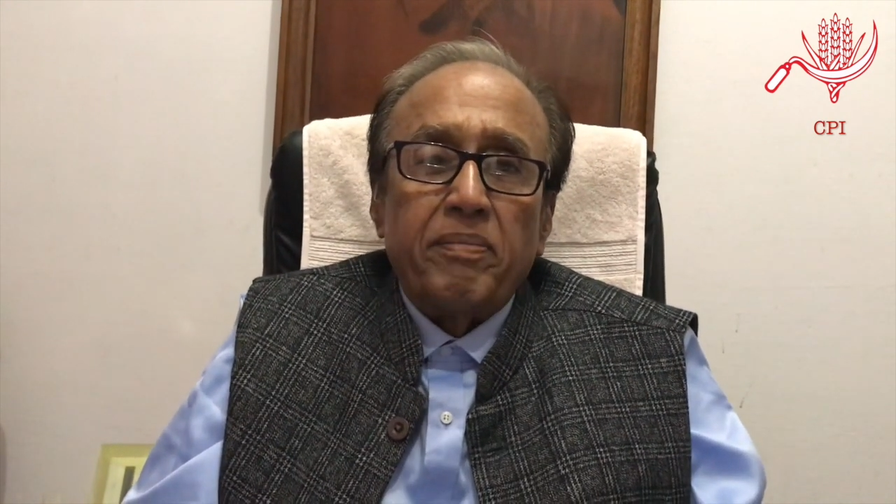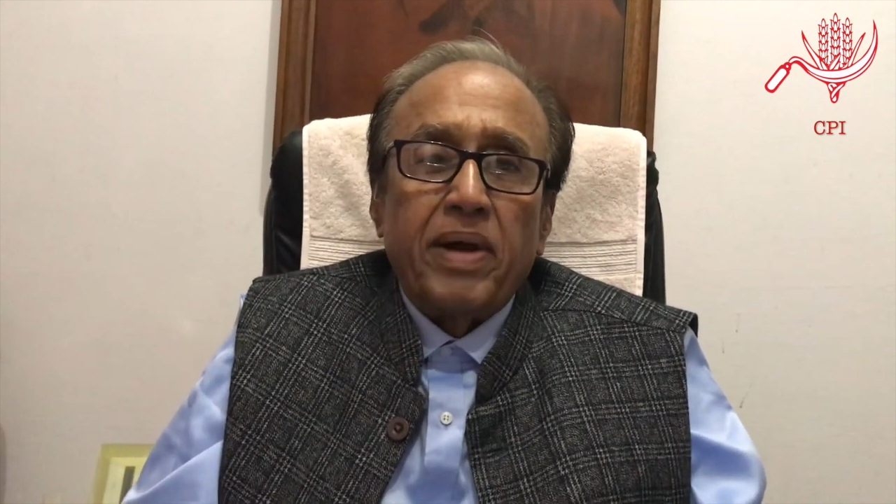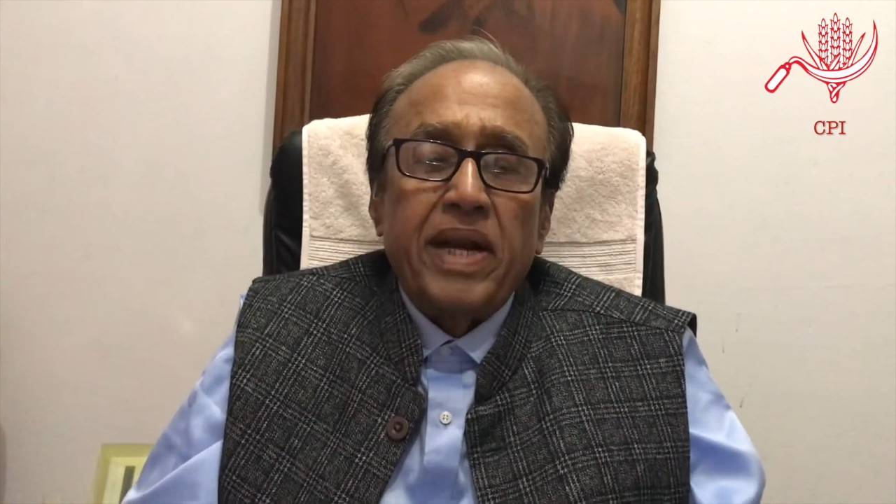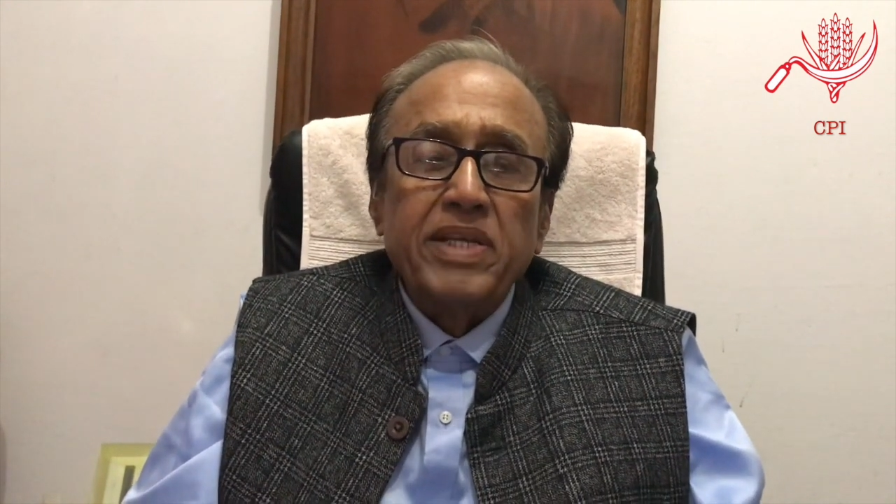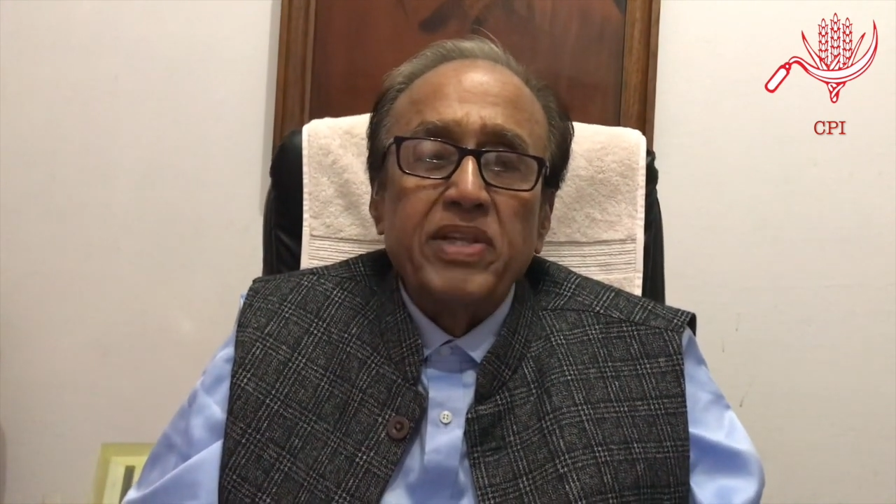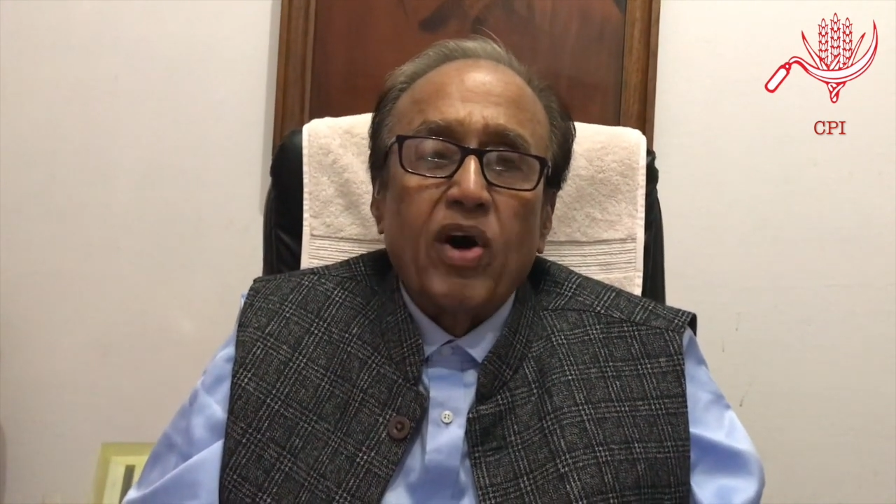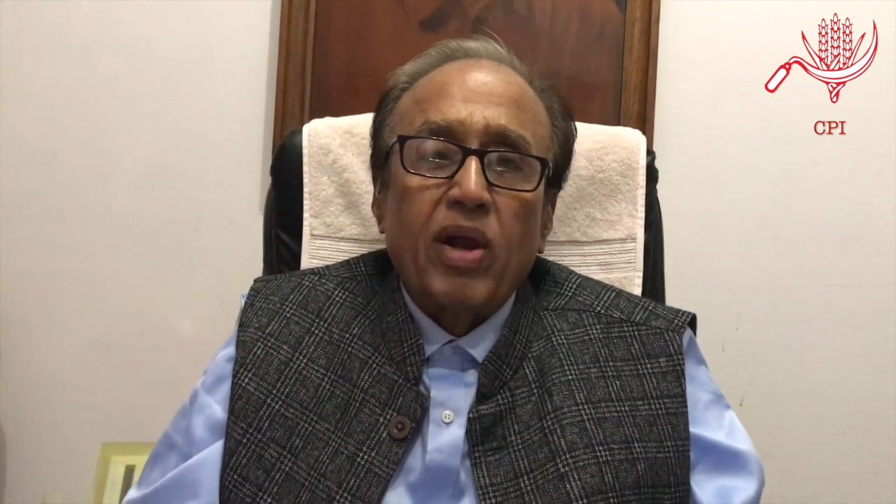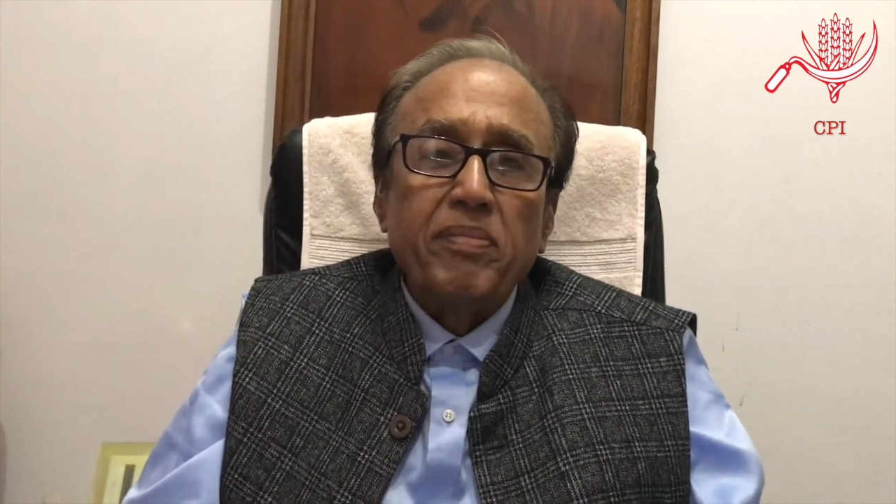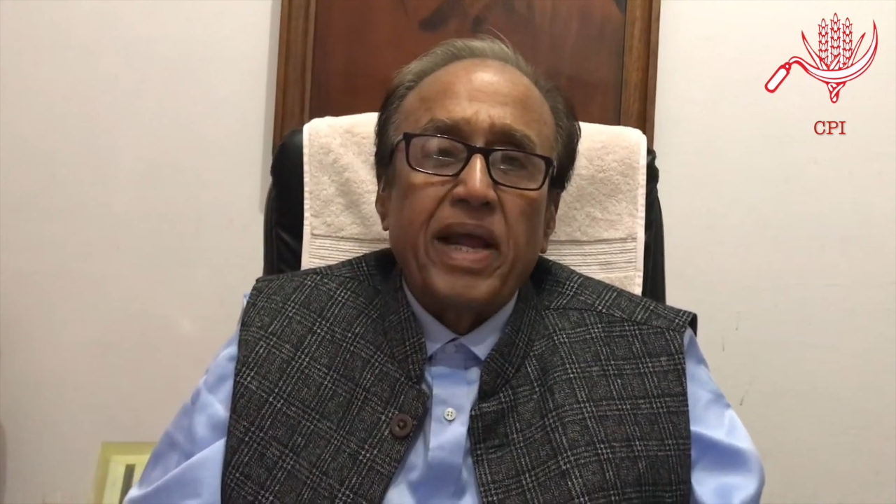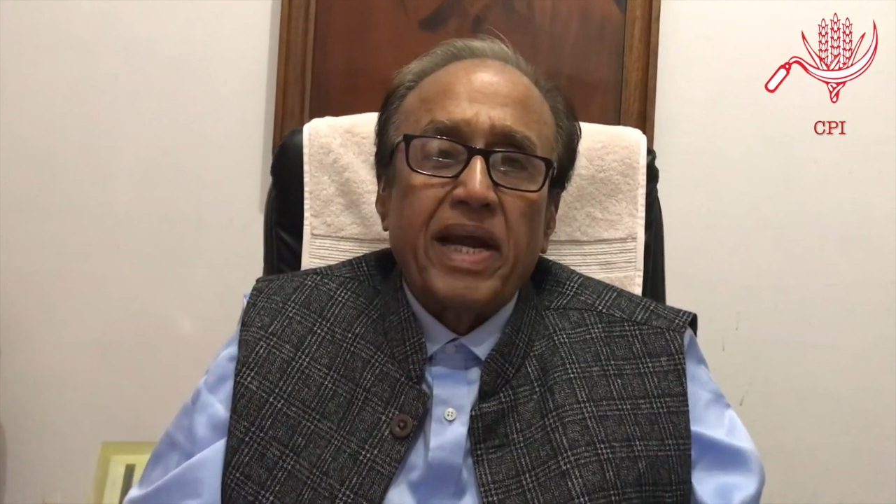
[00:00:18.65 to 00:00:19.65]
behind the
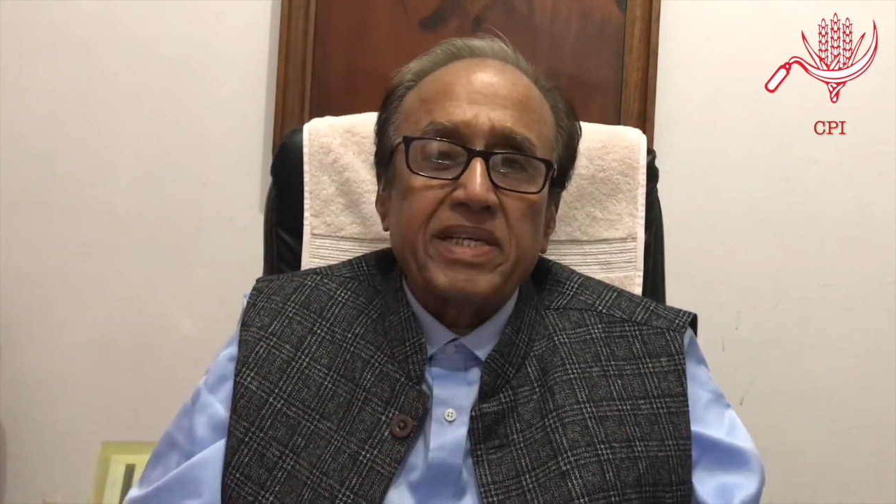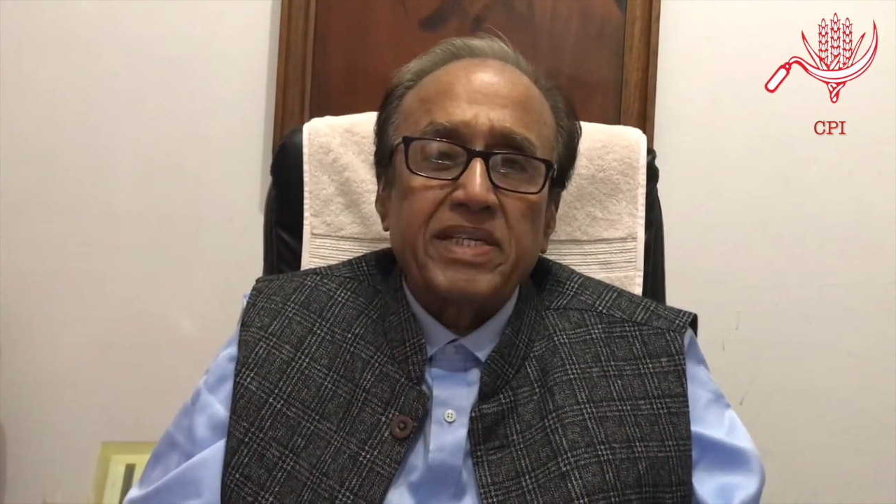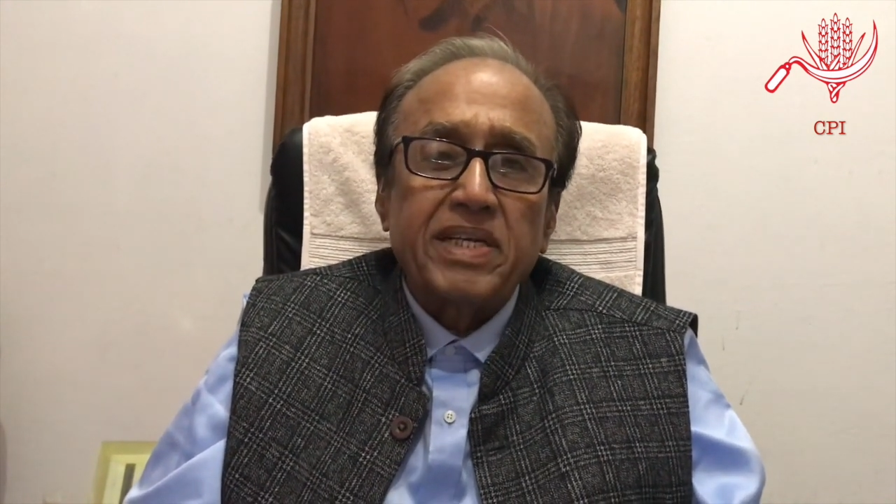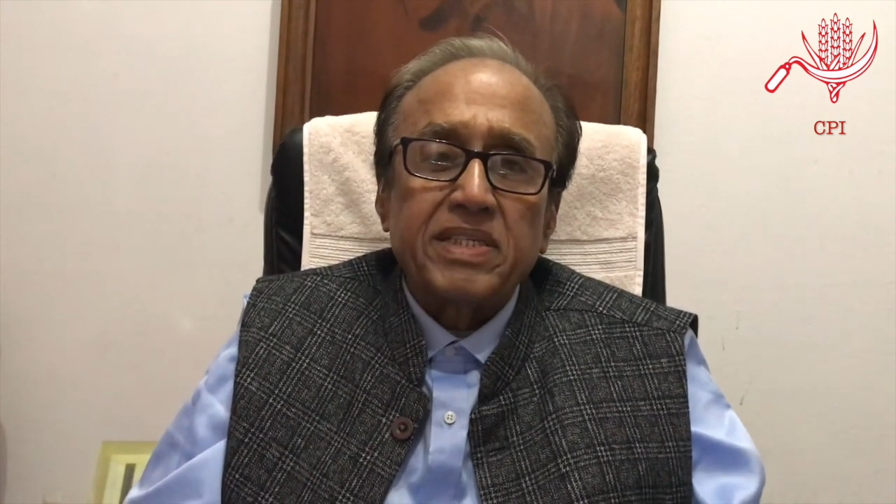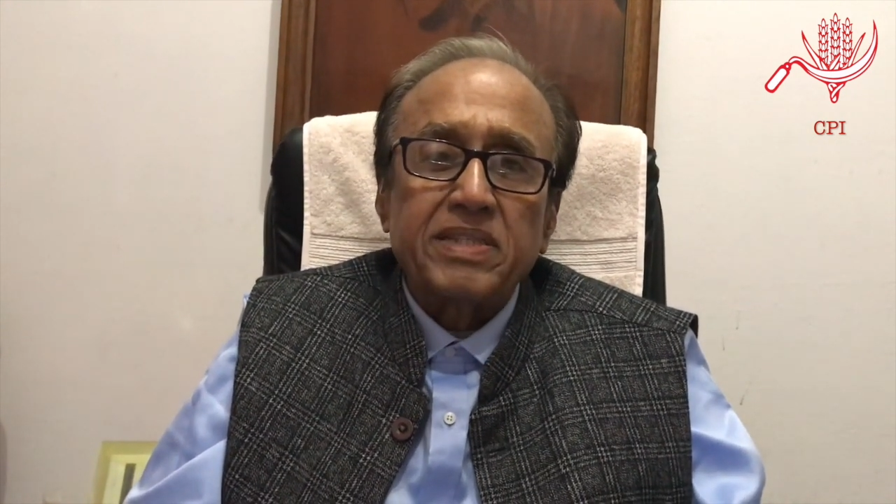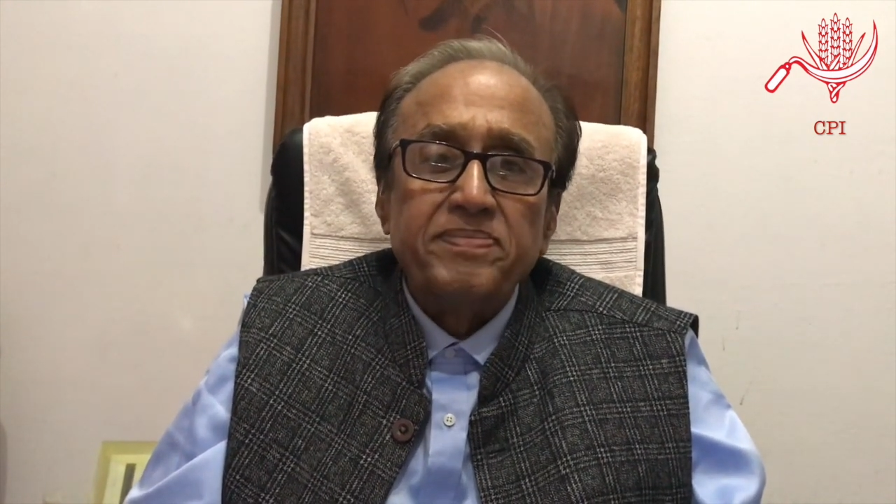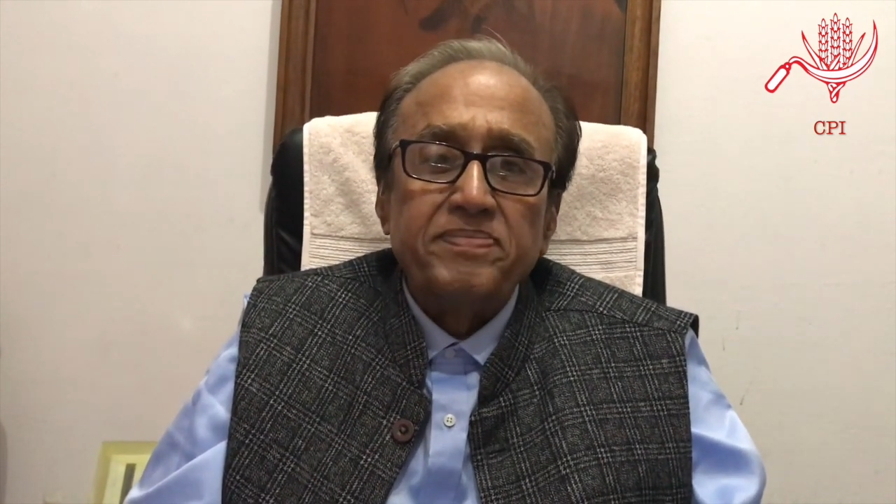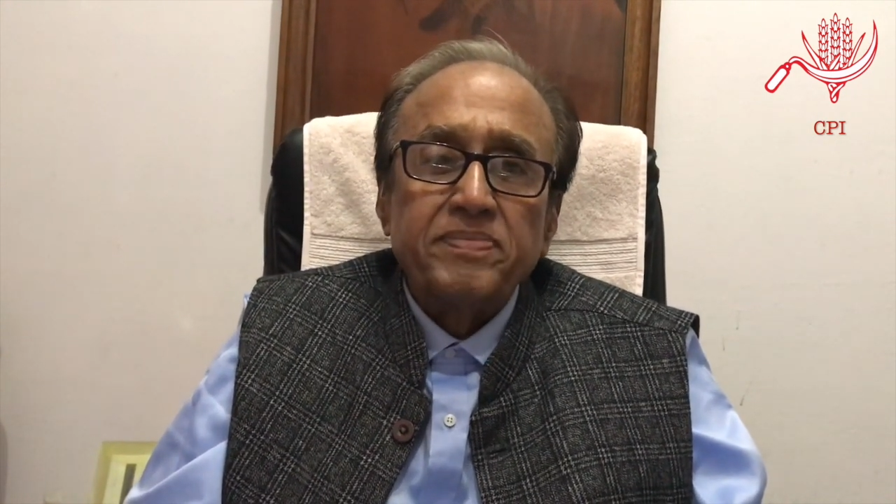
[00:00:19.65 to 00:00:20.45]
army actions,